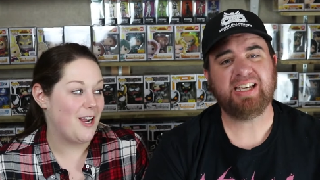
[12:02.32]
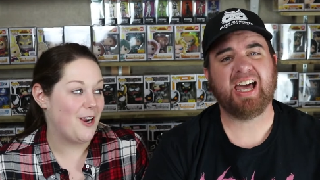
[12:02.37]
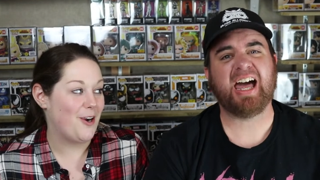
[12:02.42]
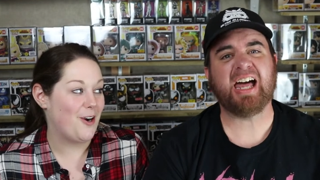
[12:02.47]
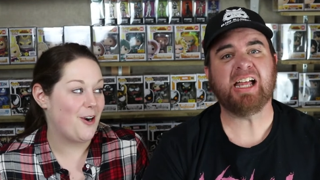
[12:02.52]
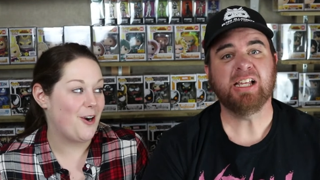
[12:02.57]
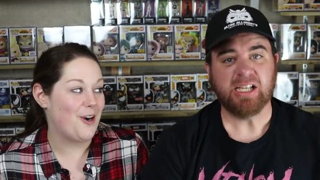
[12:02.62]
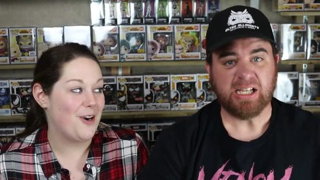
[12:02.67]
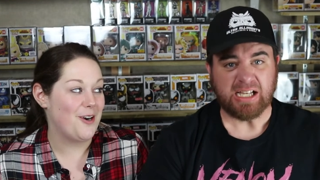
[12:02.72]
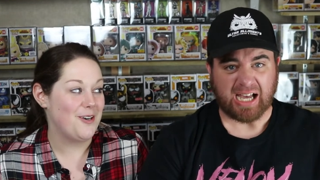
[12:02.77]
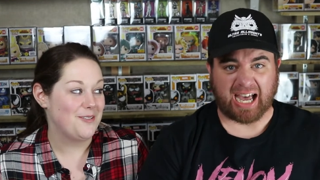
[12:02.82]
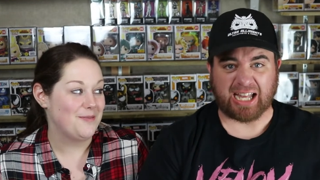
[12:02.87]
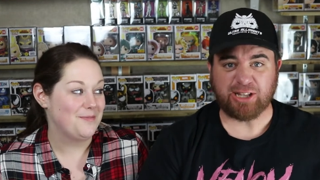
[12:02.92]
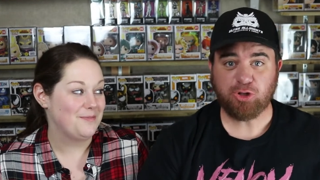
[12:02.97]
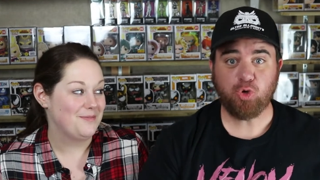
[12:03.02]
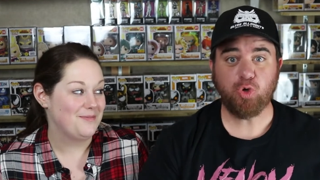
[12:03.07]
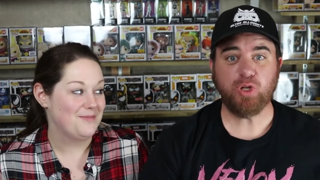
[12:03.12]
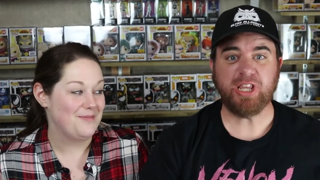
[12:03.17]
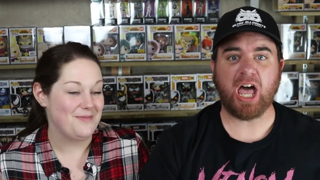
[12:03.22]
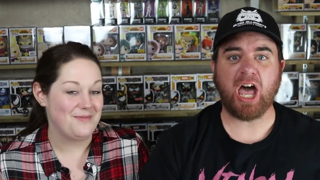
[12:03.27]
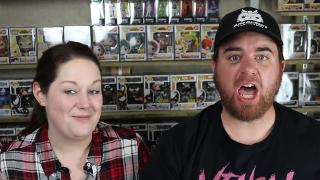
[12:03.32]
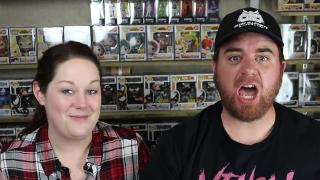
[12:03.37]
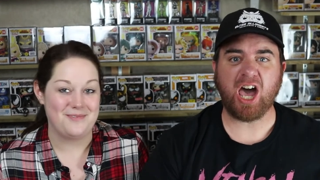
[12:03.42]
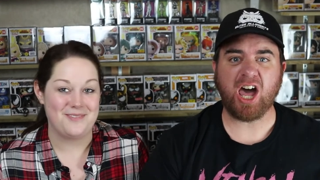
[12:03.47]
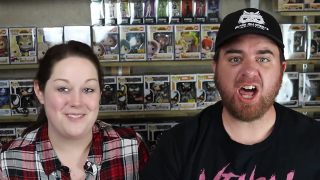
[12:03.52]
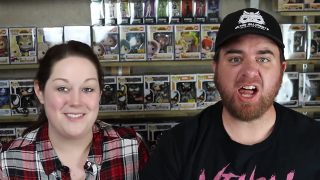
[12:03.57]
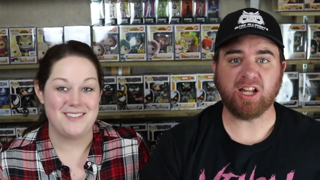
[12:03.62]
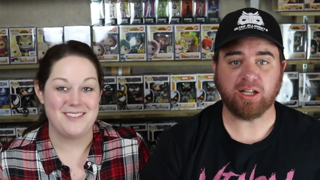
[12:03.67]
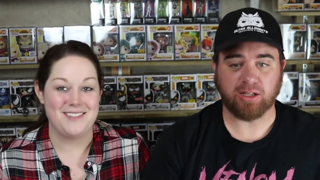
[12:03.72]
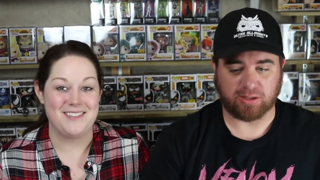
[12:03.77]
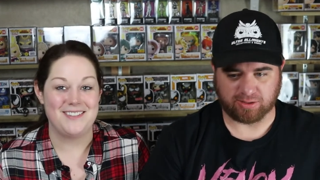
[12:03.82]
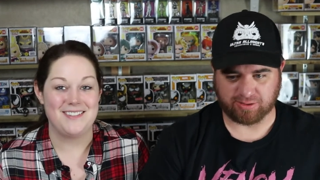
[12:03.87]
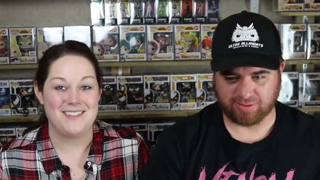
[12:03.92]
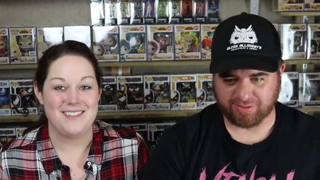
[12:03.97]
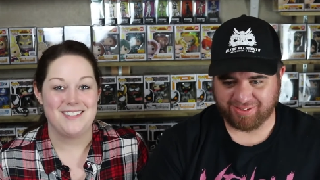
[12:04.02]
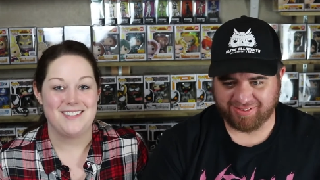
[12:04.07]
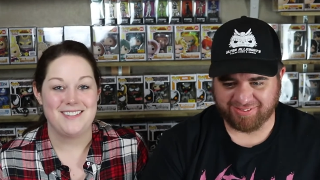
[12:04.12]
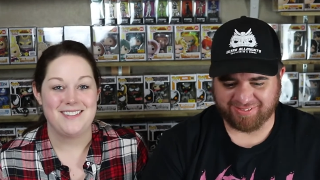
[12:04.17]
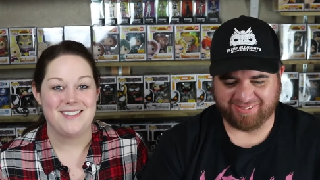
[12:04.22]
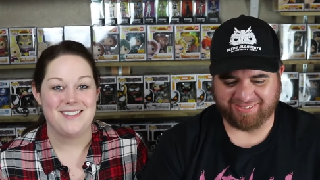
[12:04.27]
Speaker 1: Yeah, I do though.
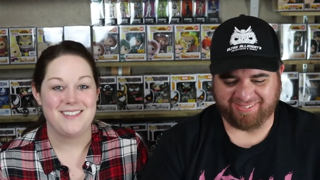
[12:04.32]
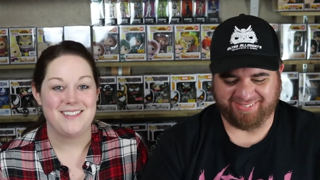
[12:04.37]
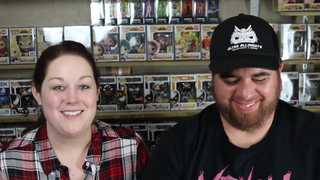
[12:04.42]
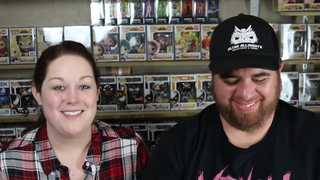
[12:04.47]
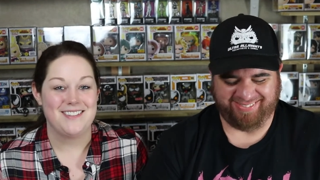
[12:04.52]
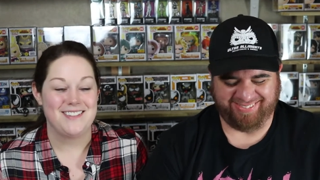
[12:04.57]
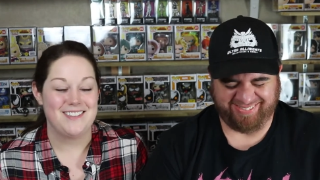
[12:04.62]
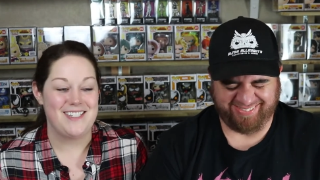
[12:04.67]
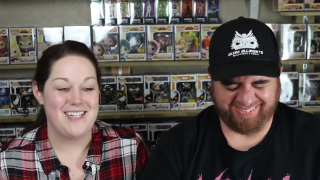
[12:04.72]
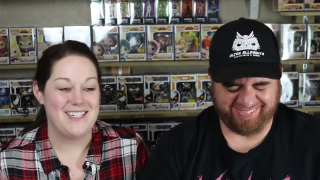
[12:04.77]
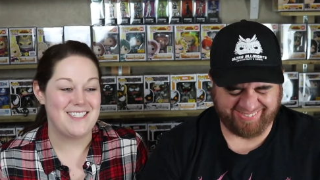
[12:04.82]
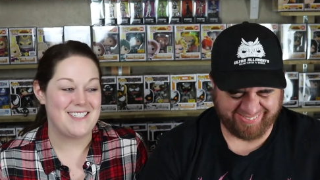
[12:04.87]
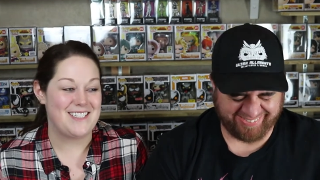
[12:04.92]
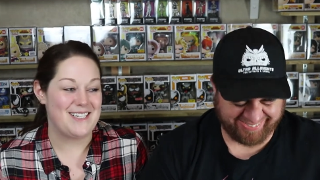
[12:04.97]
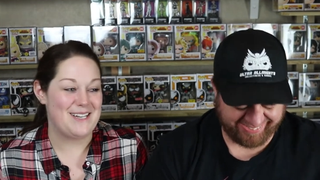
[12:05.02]
Let's